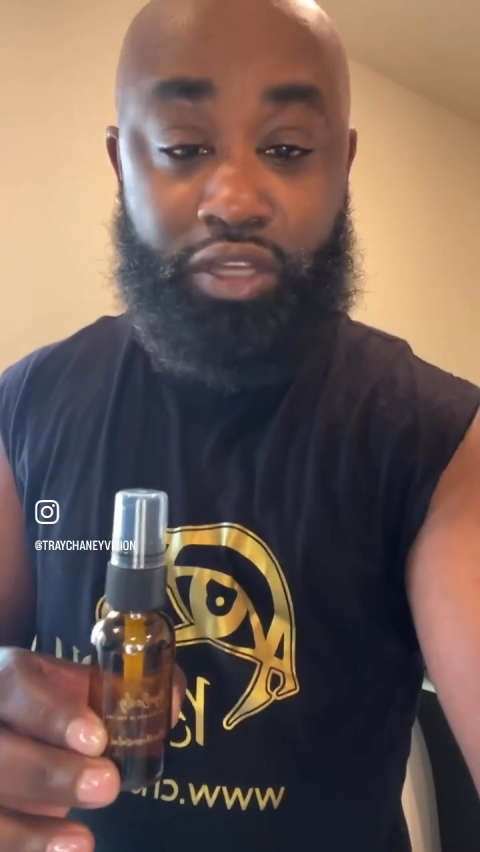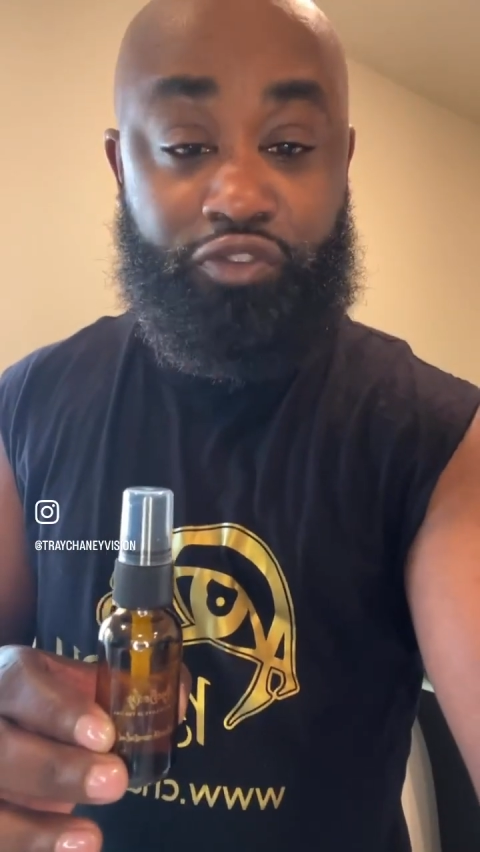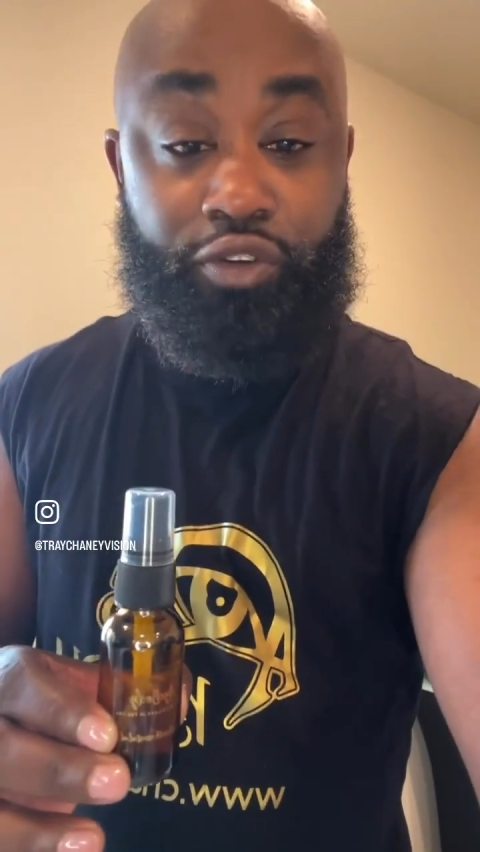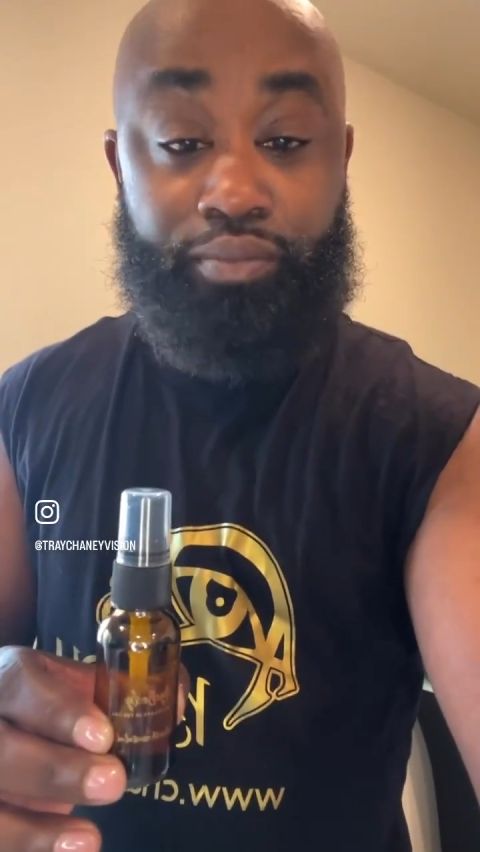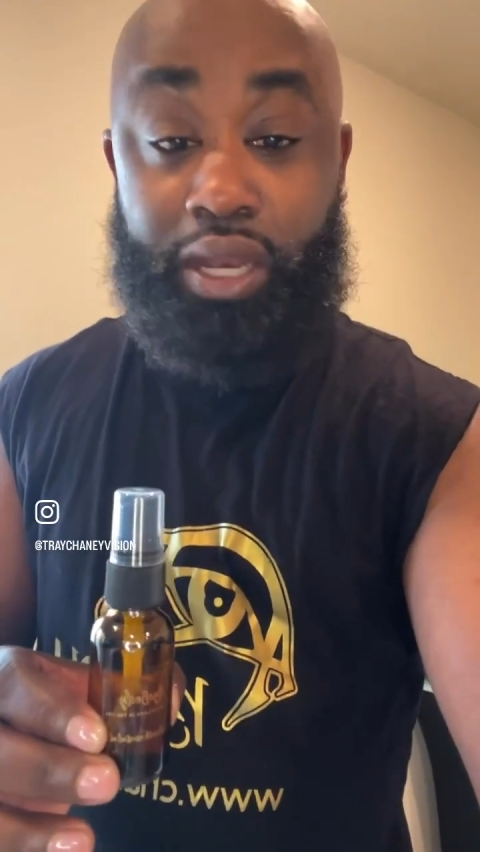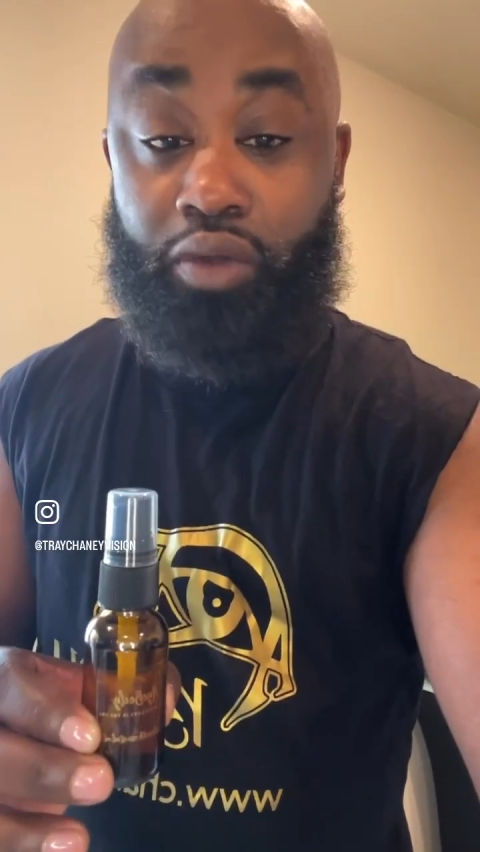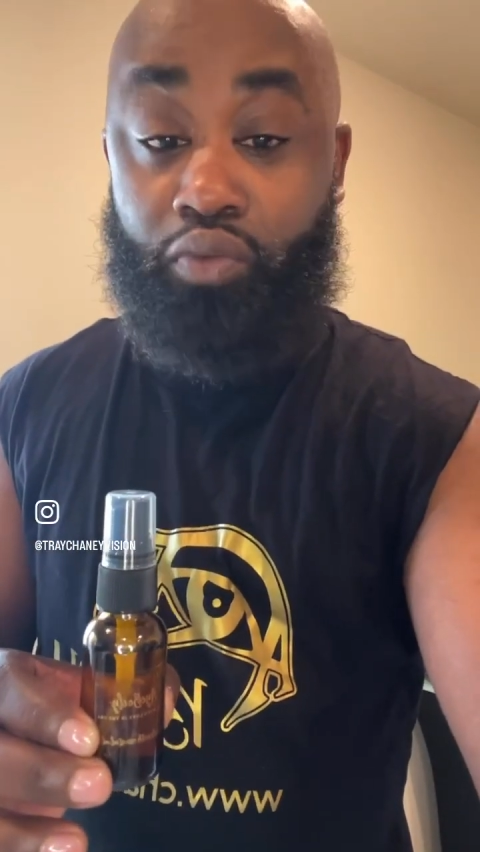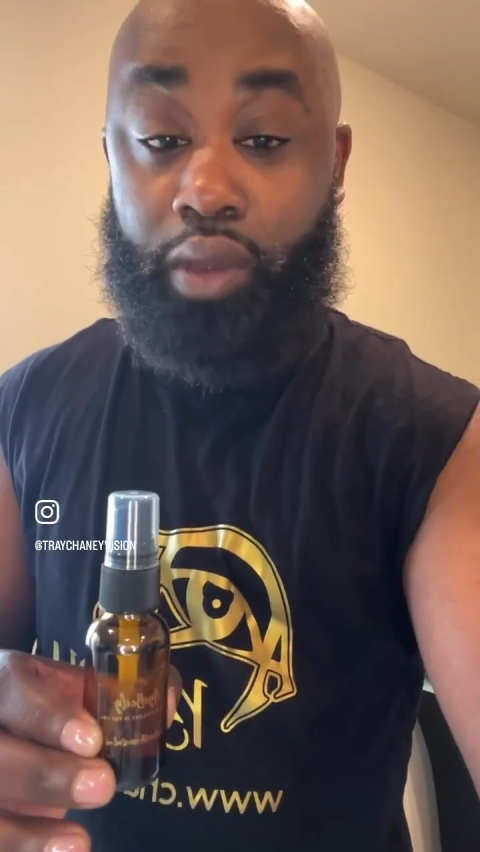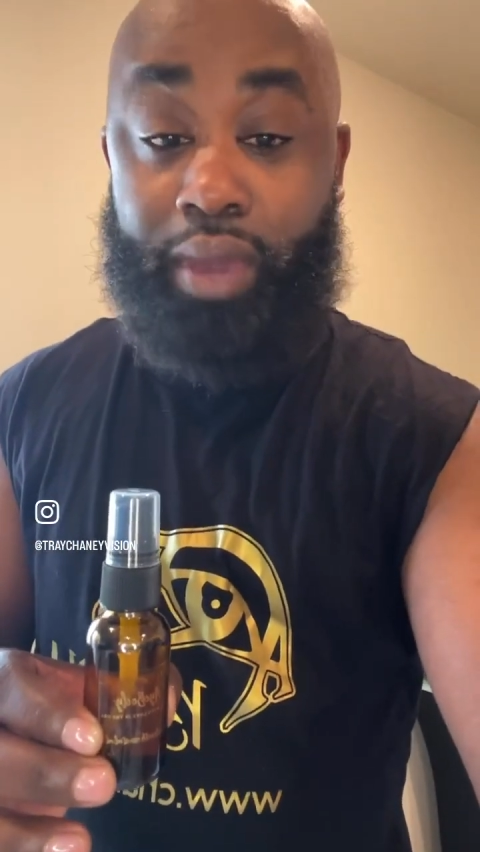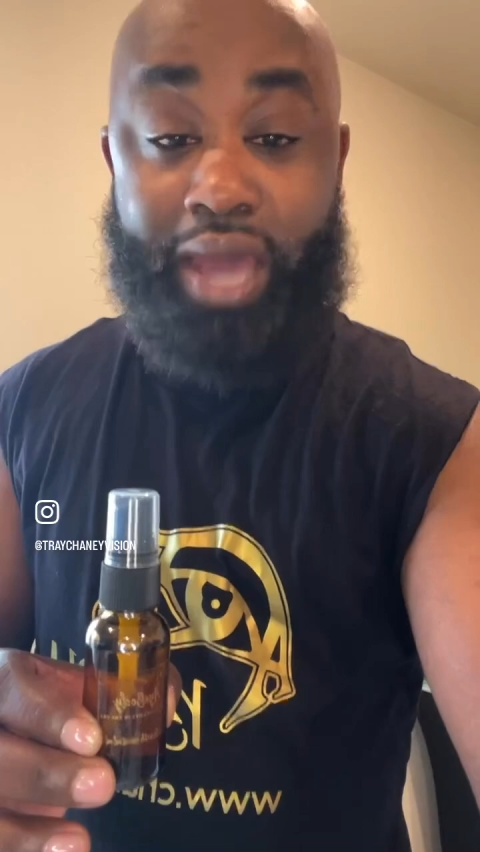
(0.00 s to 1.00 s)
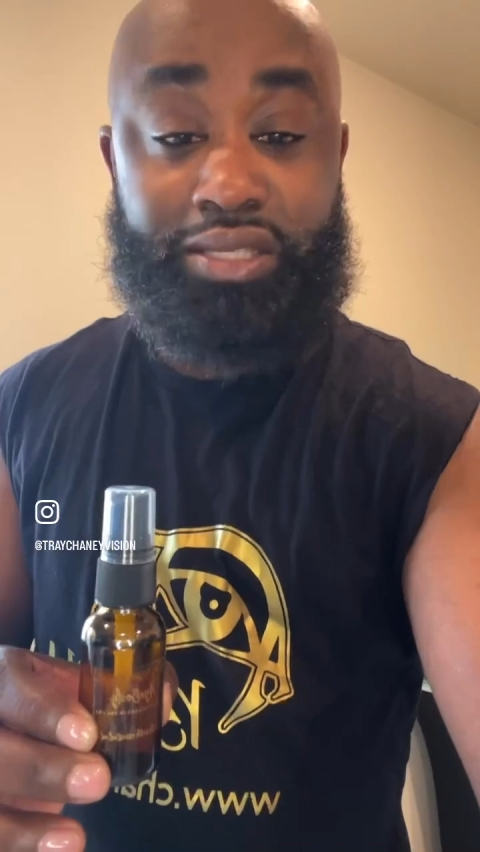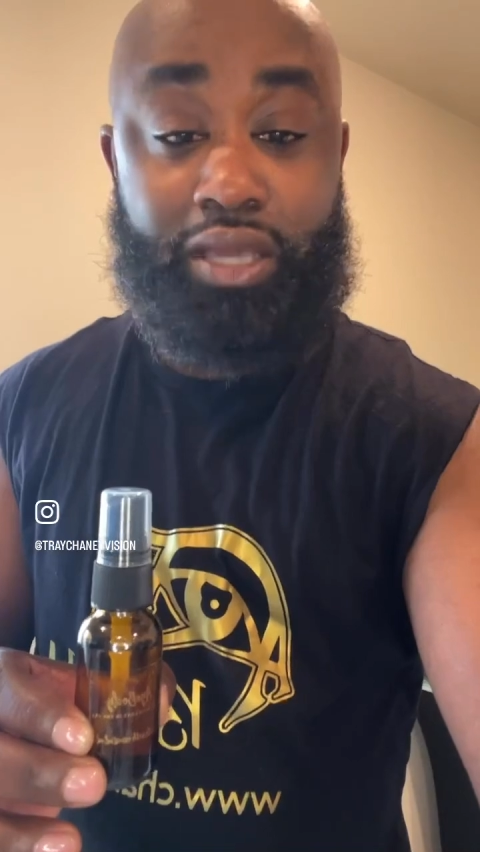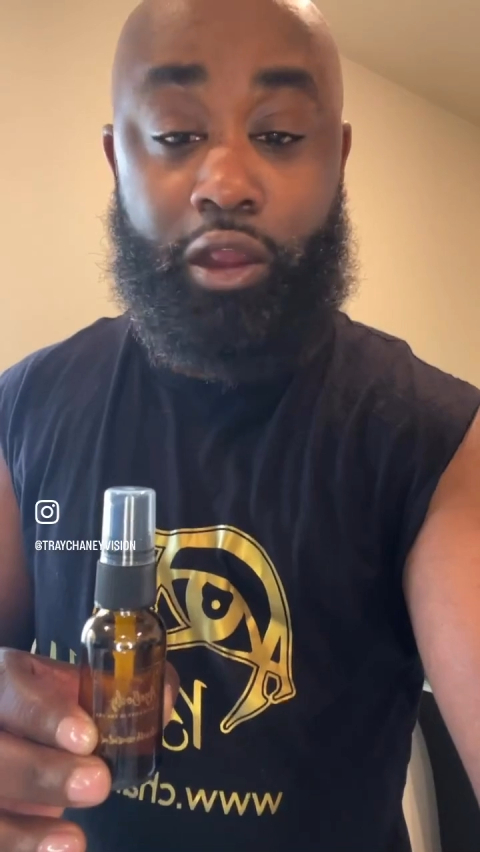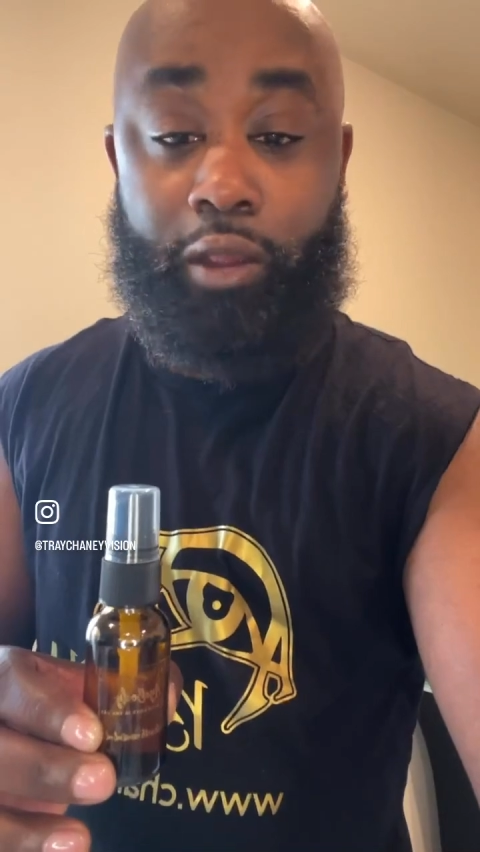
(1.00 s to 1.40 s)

Is for men and women. I see